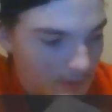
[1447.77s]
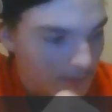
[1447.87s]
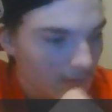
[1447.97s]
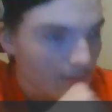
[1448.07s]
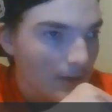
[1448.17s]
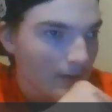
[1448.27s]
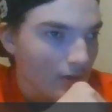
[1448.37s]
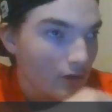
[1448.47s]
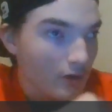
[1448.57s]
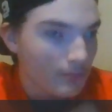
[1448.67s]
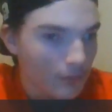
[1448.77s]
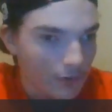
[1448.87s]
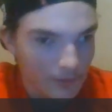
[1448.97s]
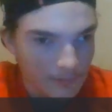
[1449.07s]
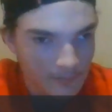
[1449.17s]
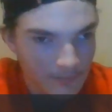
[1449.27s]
This is made of cardboard.